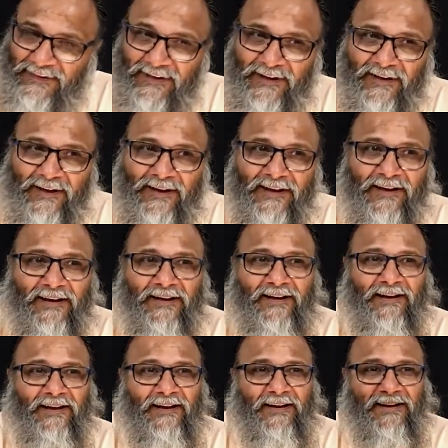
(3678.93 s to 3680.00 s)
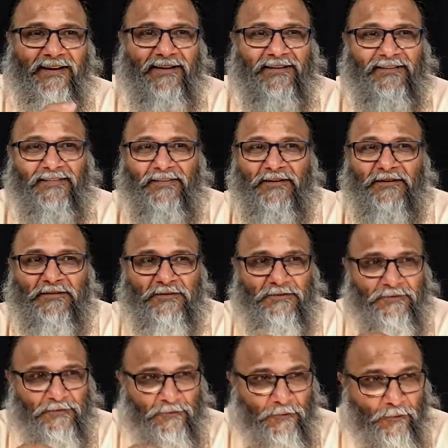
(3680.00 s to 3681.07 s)
the, the
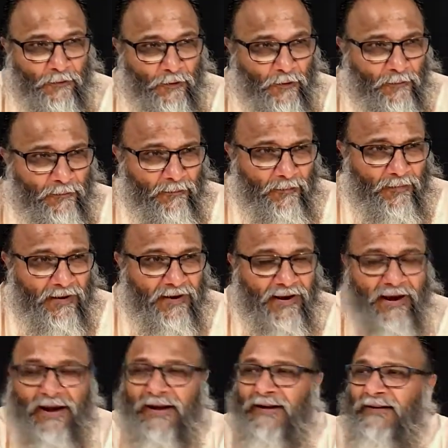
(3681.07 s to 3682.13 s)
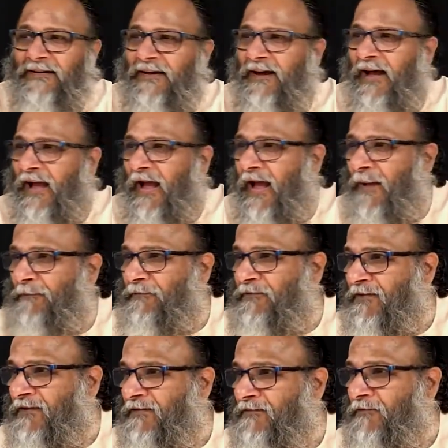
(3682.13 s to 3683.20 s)
Om and the
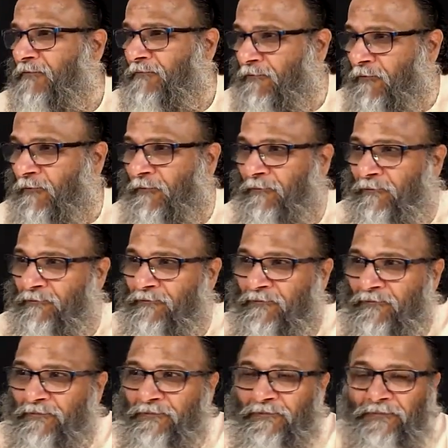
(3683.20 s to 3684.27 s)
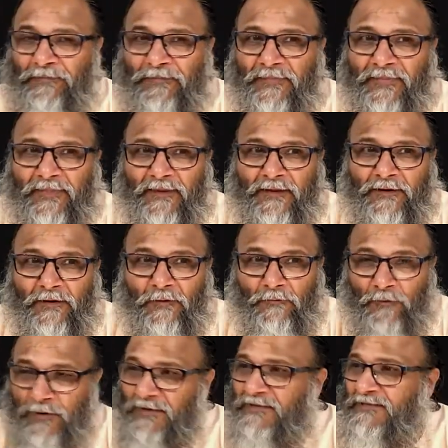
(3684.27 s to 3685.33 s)
absence of Om.
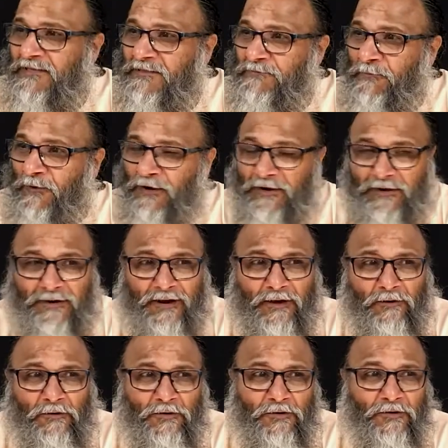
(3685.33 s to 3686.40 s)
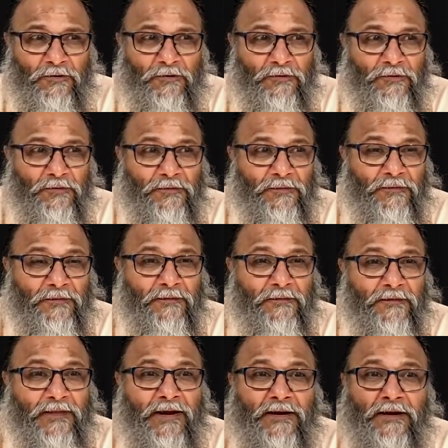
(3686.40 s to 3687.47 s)
Now, what is this point now?
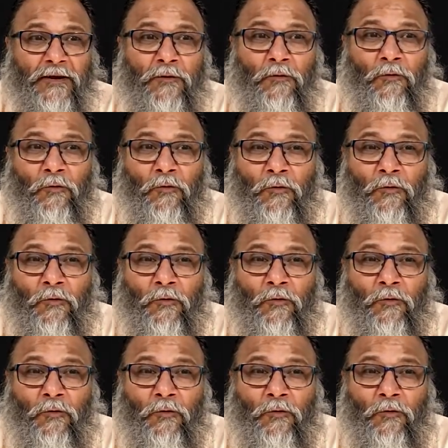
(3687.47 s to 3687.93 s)
That